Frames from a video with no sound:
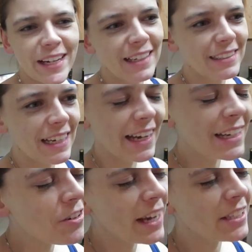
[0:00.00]
And I
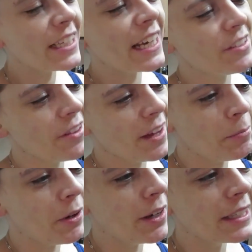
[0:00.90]
try to get to
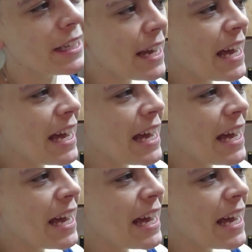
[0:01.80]
that point.